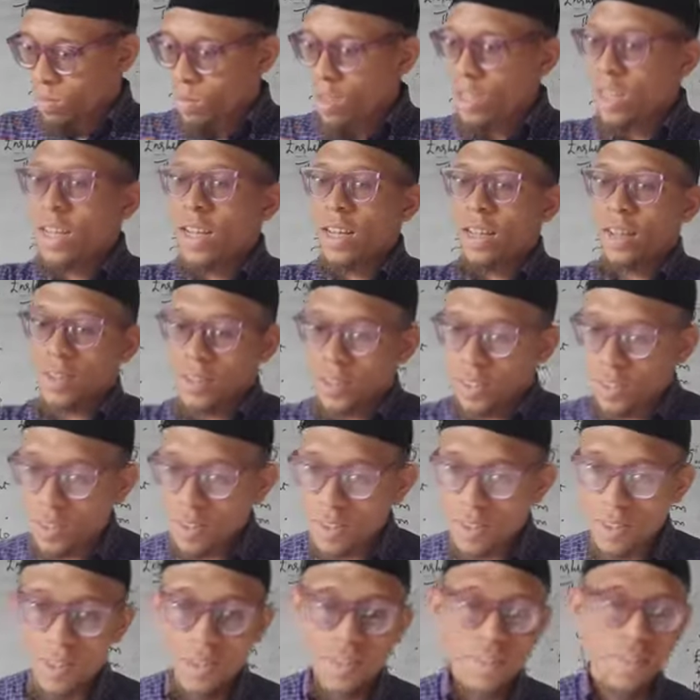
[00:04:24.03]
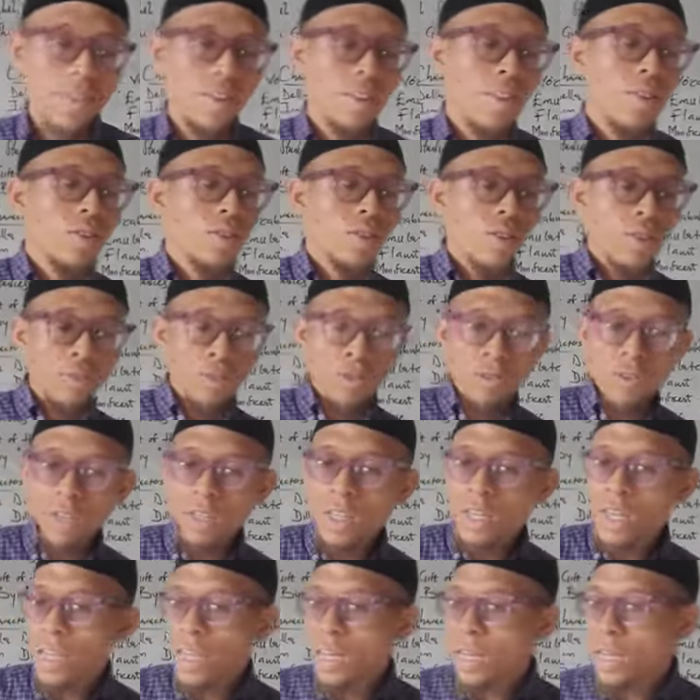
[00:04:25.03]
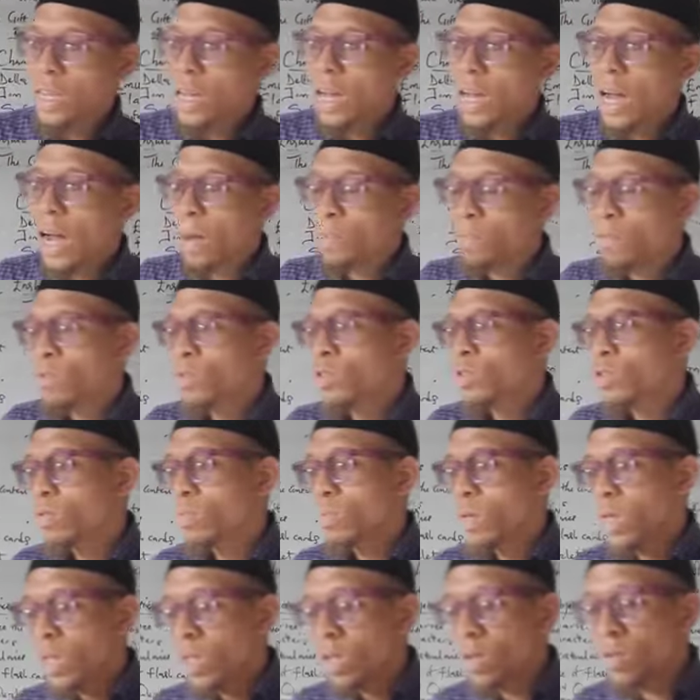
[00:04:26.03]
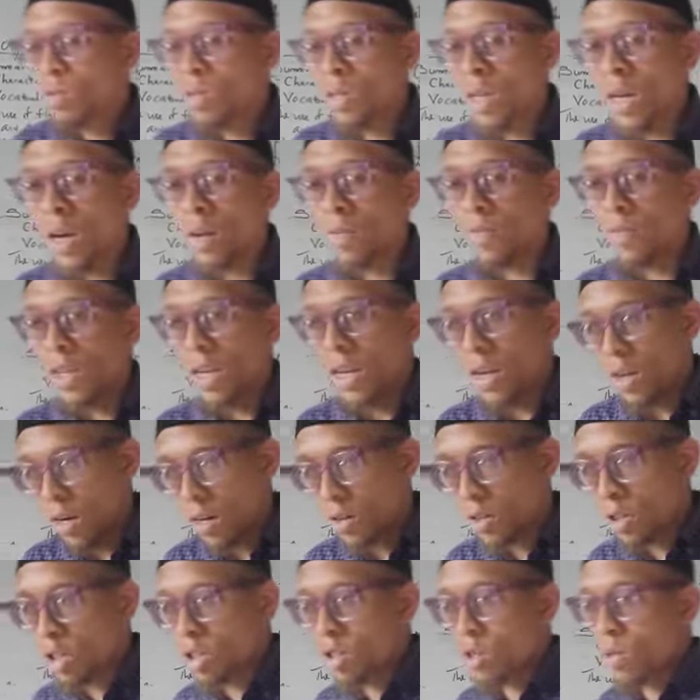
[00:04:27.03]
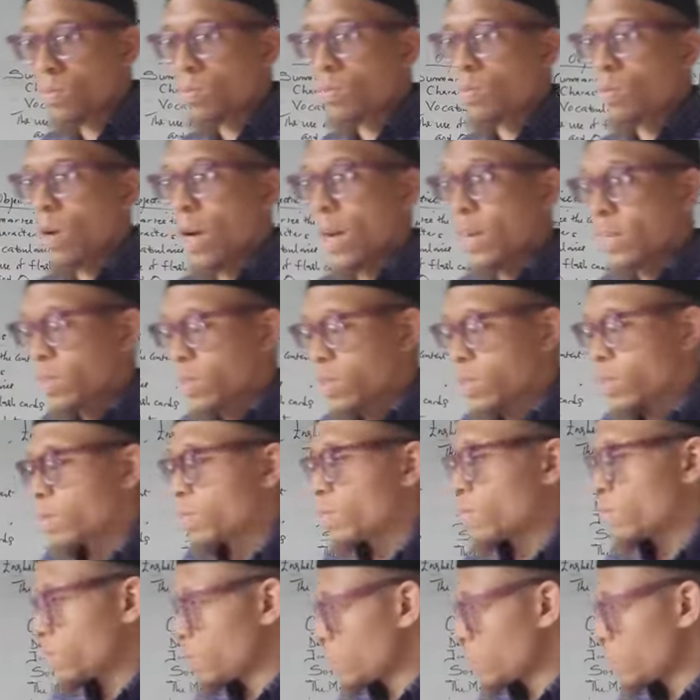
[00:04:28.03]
Yes. So Fernie happens to be the owner of the airship, right?